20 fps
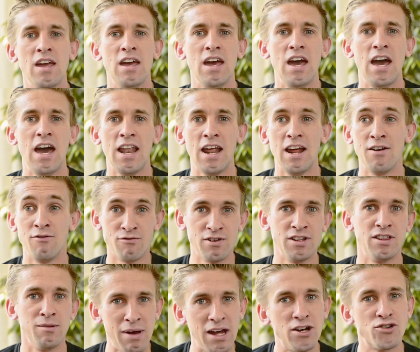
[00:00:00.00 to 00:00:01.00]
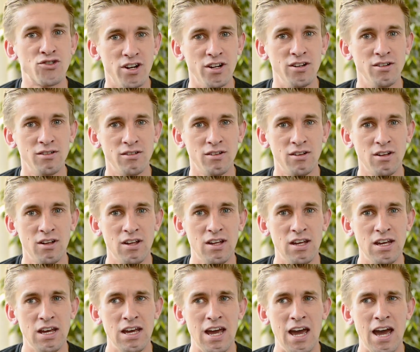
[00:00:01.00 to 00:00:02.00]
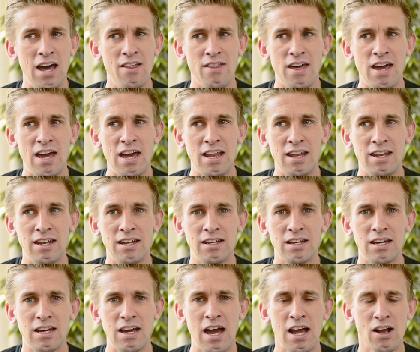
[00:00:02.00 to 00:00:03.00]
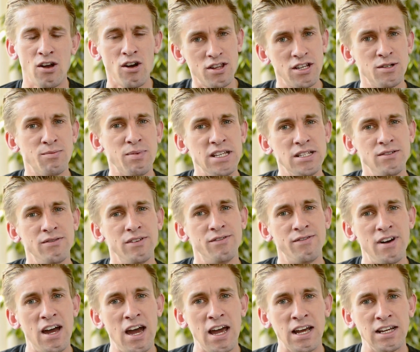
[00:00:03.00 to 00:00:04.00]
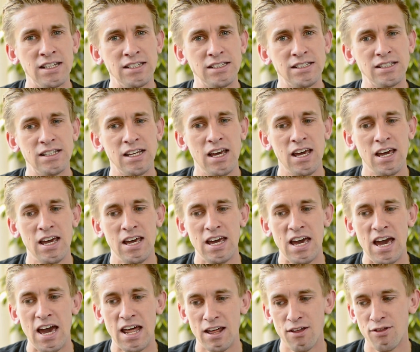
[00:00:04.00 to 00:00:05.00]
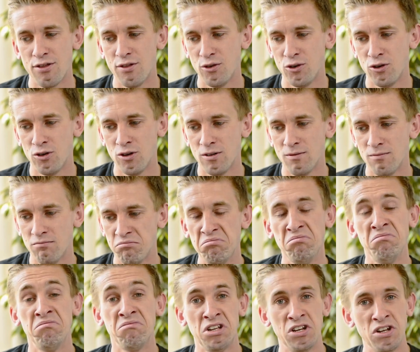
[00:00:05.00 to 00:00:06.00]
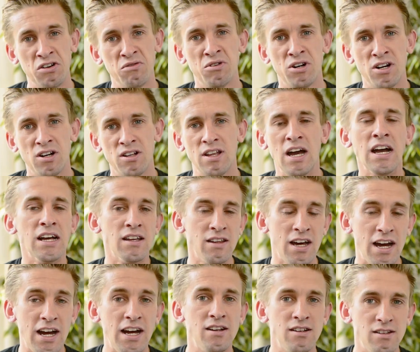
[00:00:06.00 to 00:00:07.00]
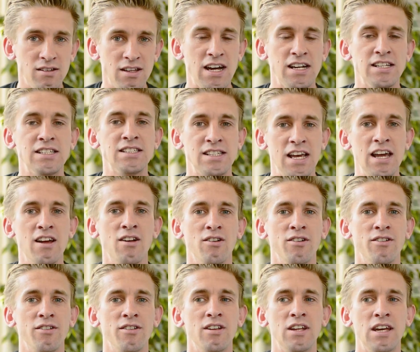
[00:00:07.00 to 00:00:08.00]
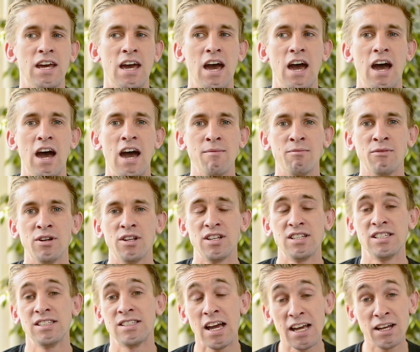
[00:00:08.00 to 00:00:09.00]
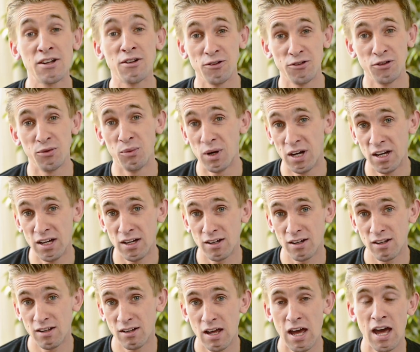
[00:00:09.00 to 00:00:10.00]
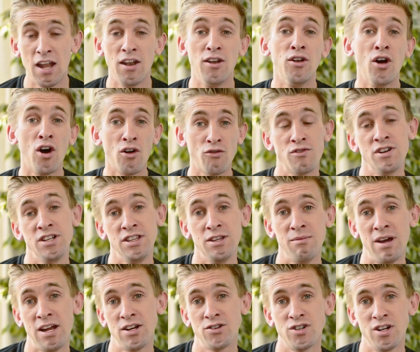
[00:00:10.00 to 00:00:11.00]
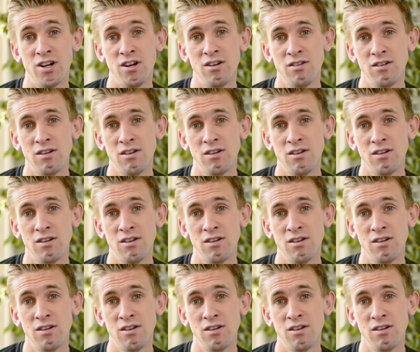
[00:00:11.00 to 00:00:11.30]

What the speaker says: and I'd read the metro. And then I got this piece of advice and I thought, you know what, that's sound. I'm gonna cycle to work and not read the metro.